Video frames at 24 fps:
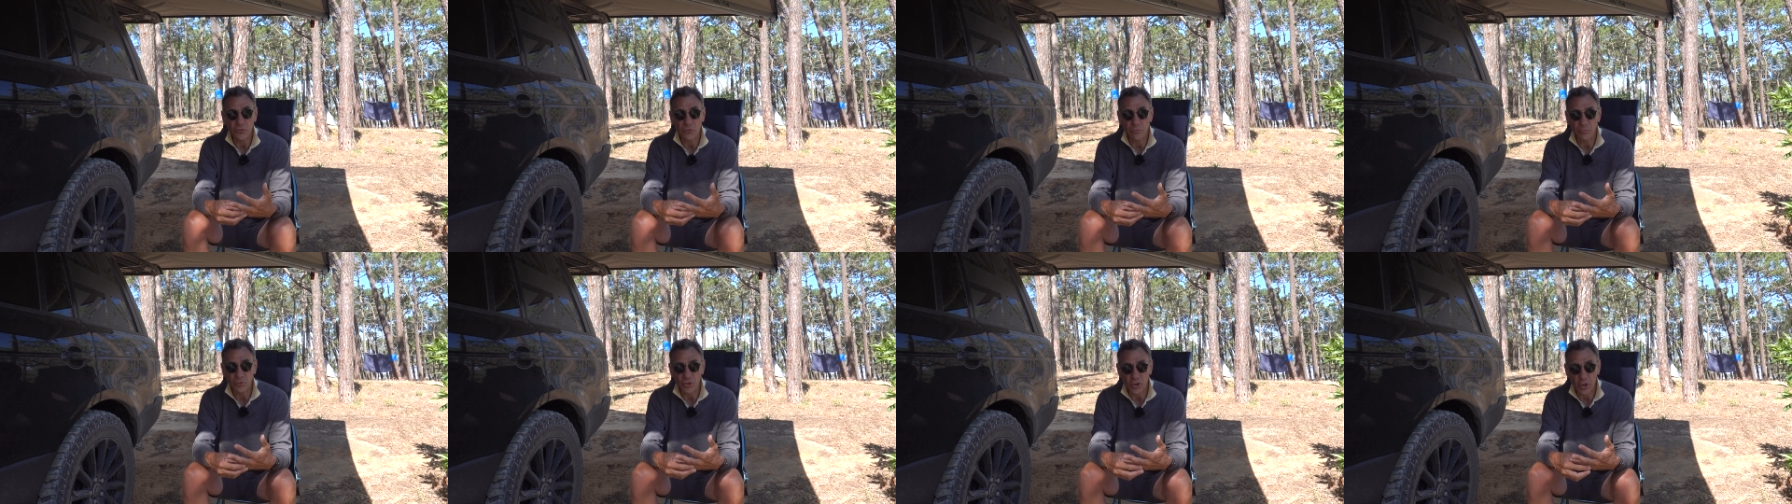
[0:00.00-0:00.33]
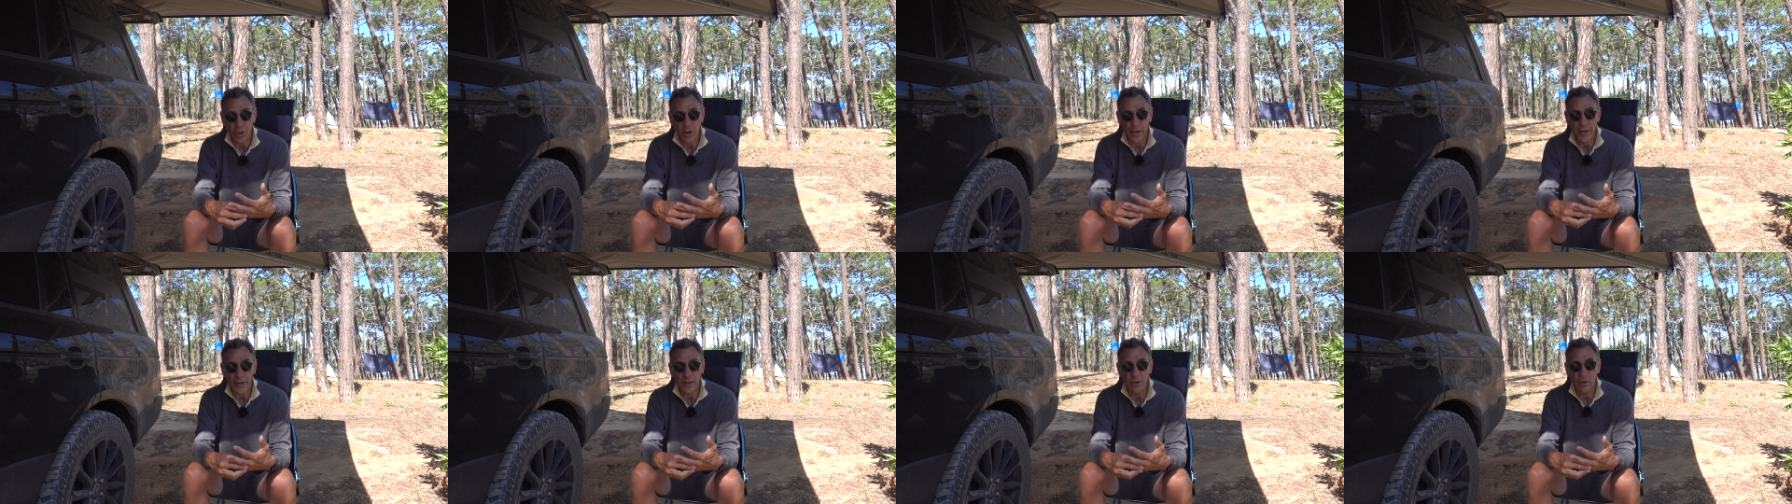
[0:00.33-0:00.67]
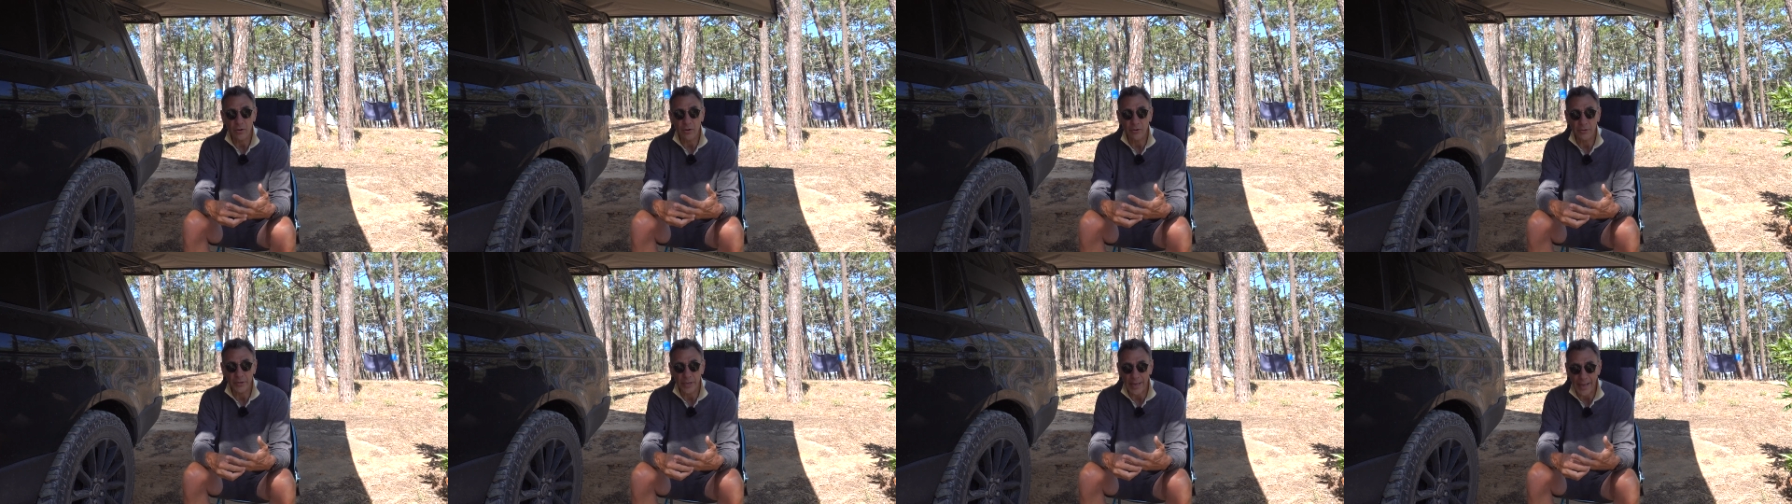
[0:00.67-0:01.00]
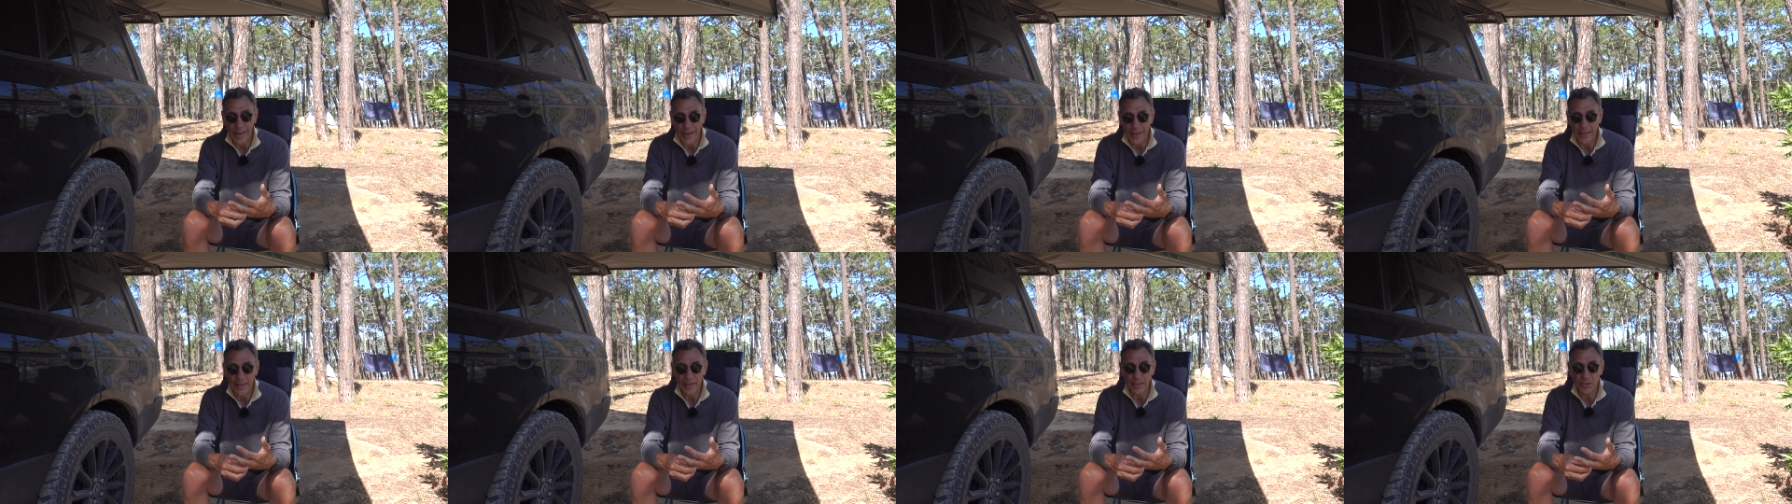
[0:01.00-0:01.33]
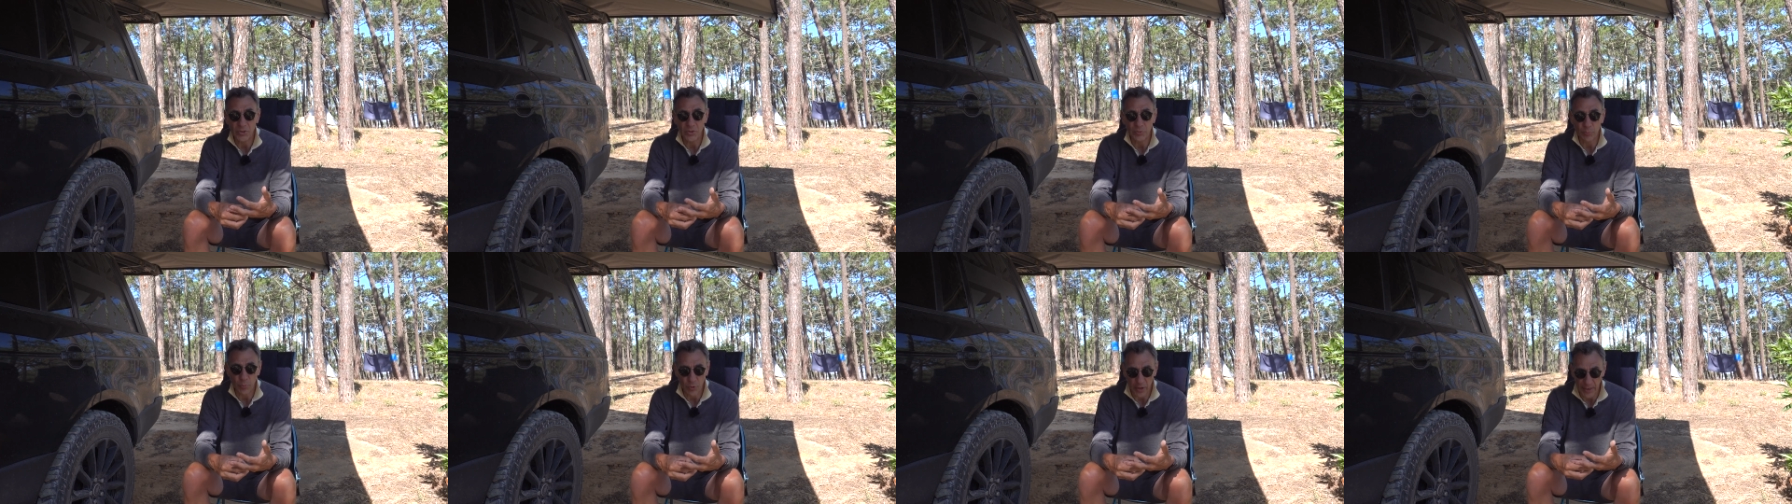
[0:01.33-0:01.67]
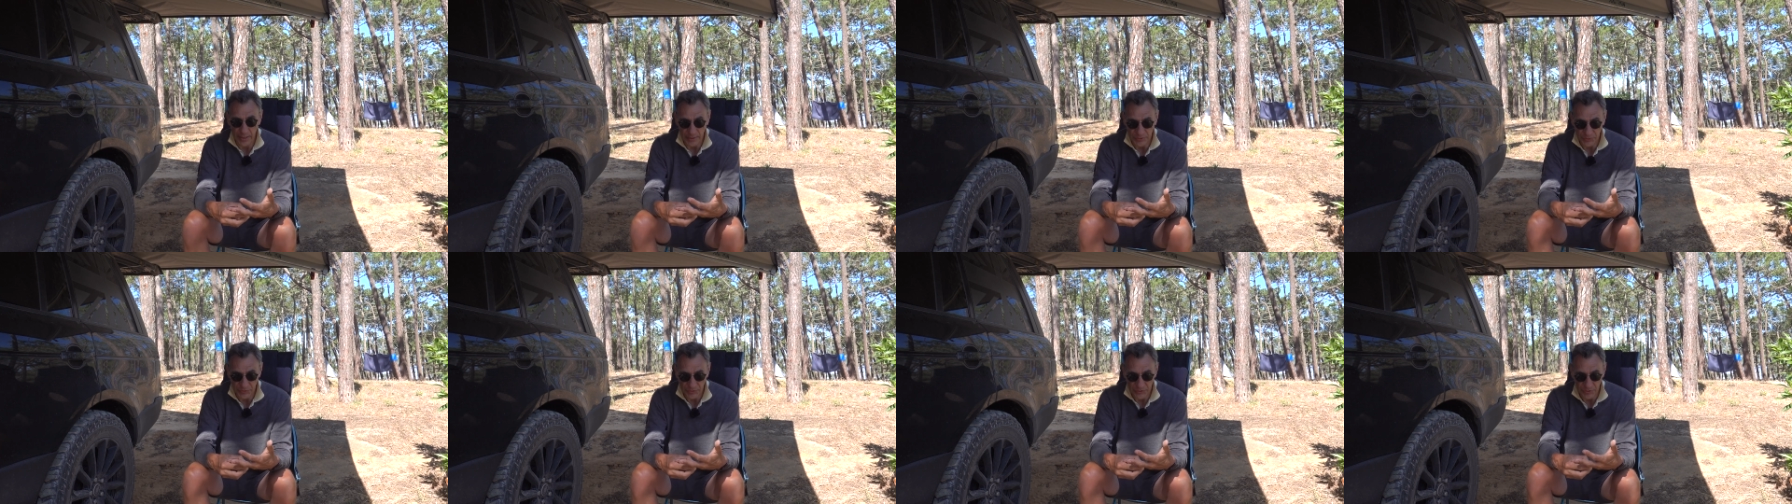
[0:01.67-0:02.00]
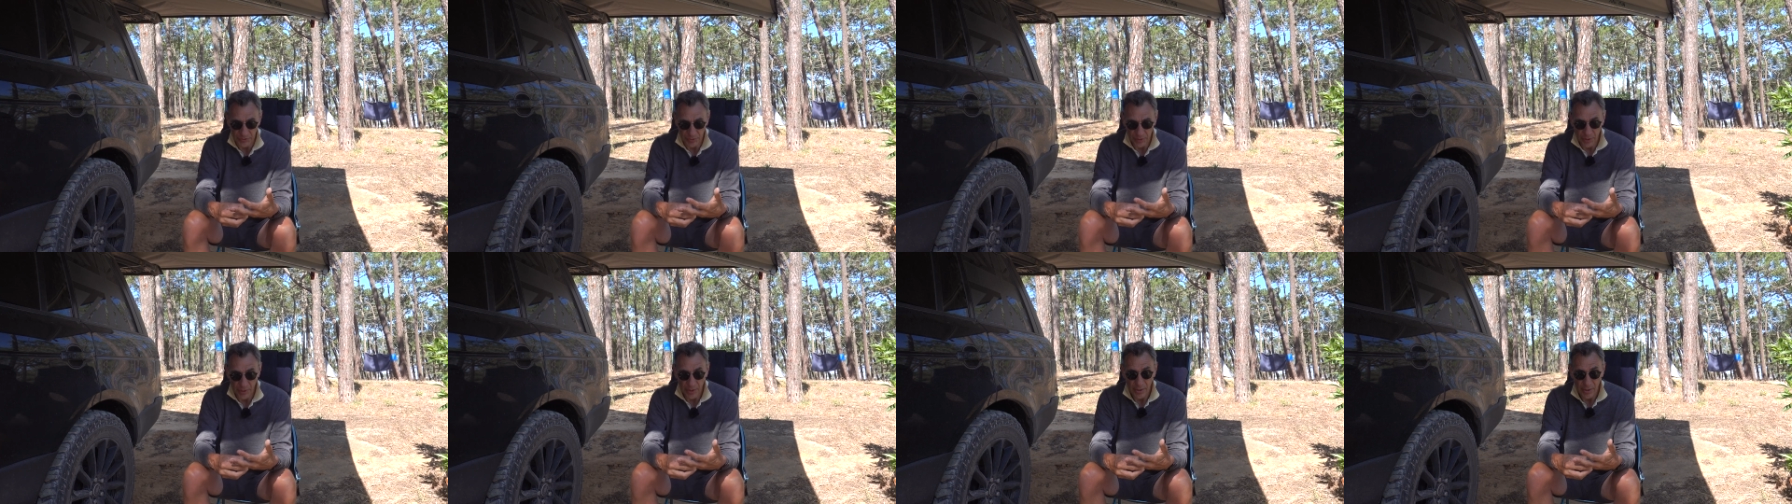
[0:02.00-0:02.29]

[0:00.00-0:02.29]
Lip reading: from China on AliExpress